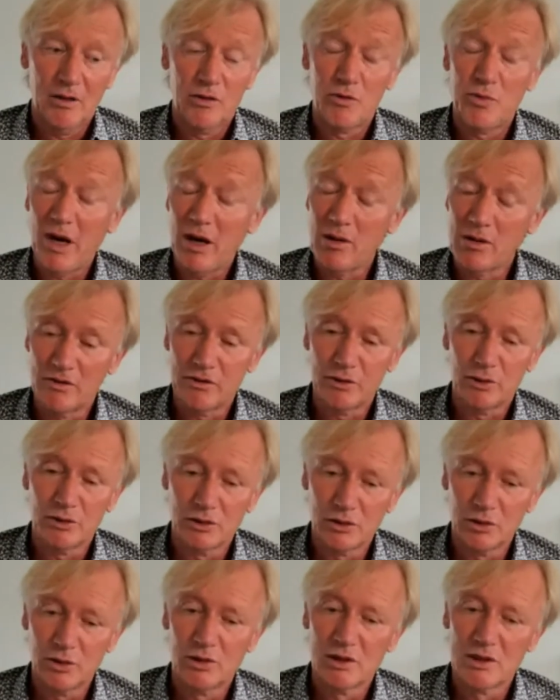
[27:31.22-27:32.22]
powerful
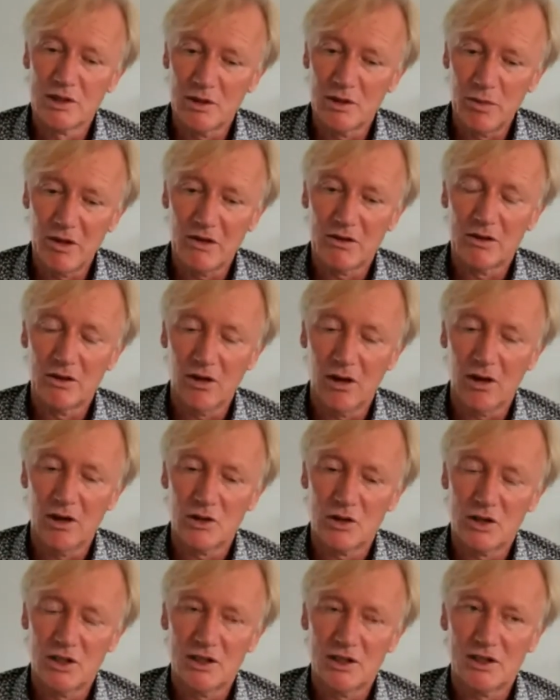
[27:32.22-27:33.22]
tools and
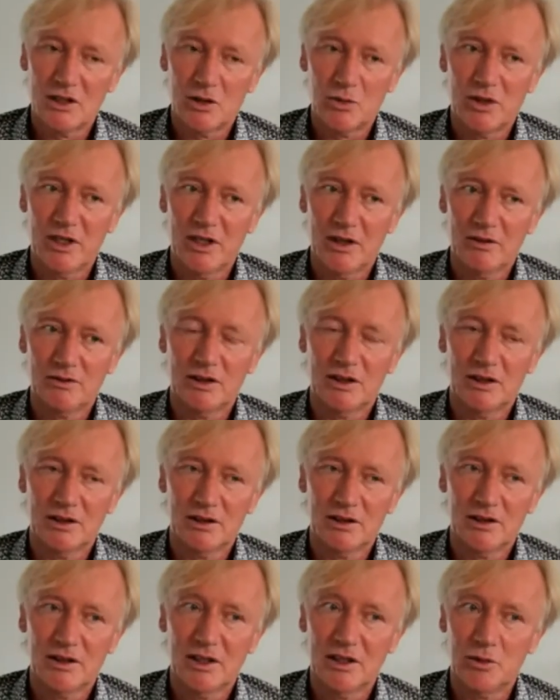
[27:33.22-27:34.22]
methodologies that we have
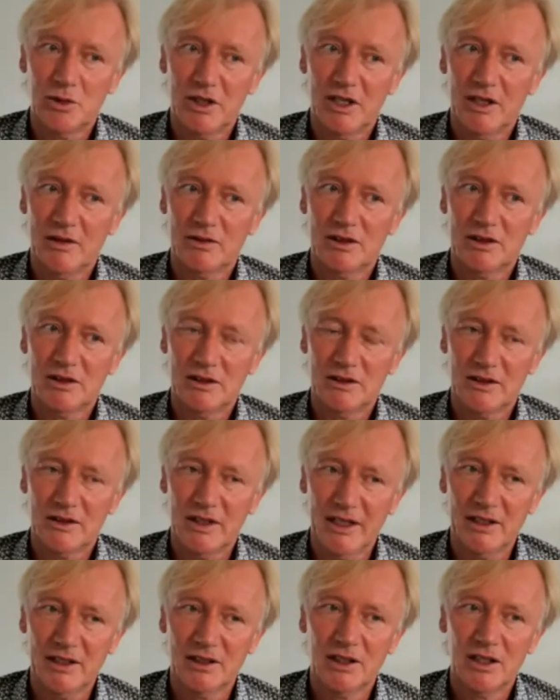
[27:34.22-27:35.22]
in
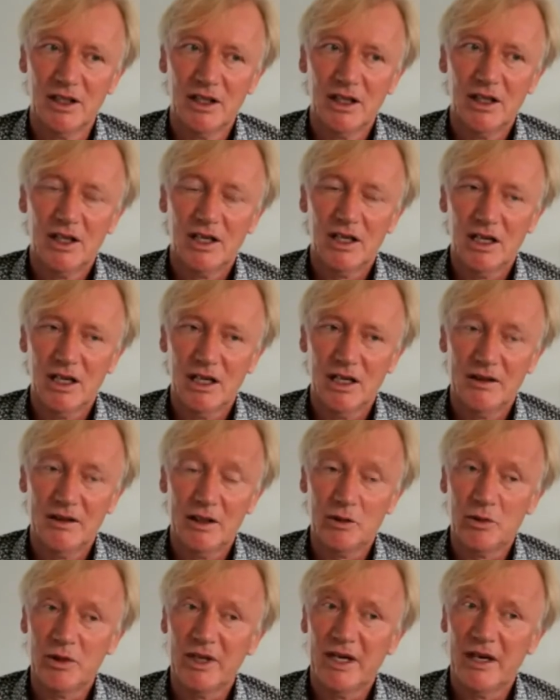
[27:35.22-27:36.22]
design,
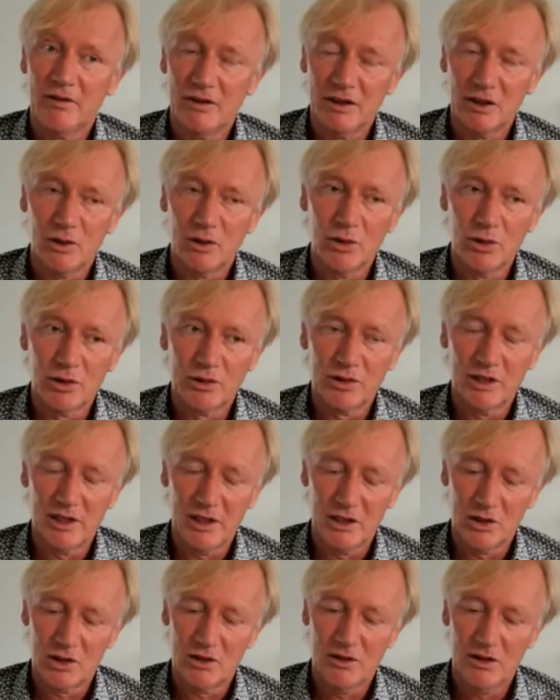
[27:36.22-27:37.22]
that we have in
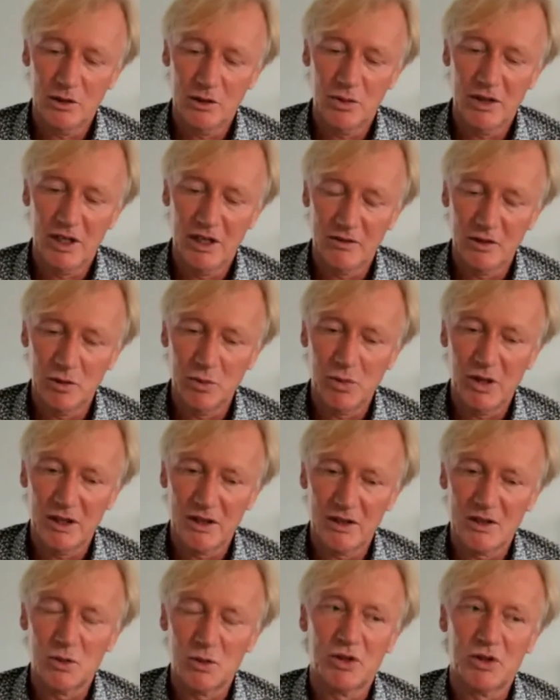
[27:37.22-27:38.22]
co-creation, that we have in
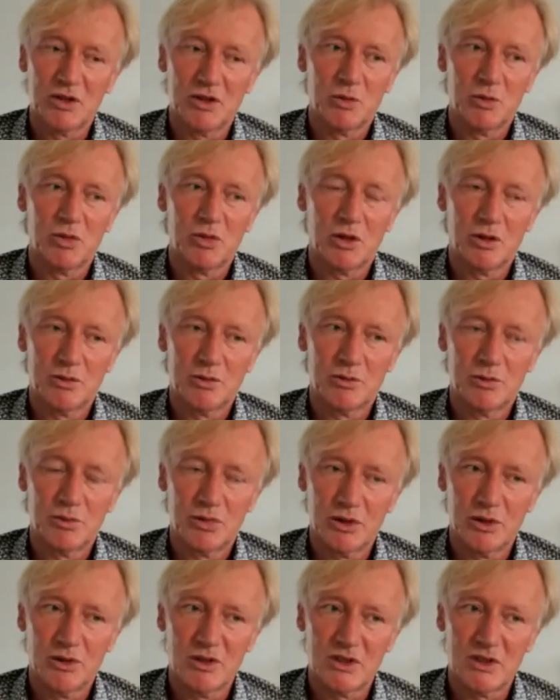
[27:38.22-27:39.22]
participatory
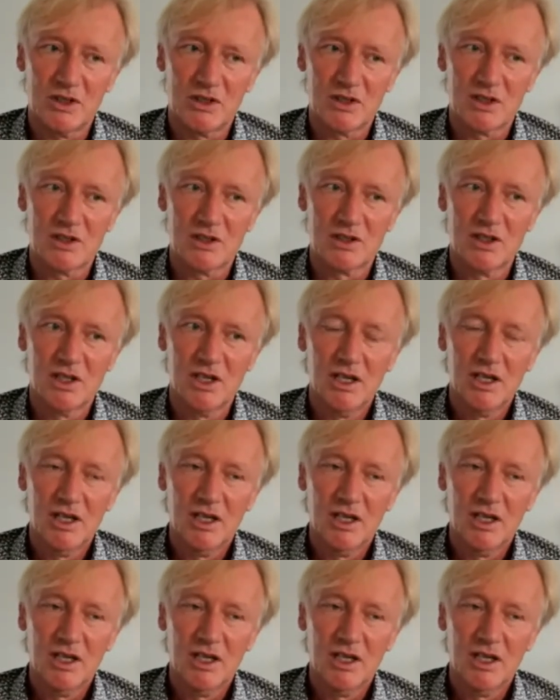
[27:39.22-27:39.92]
processes.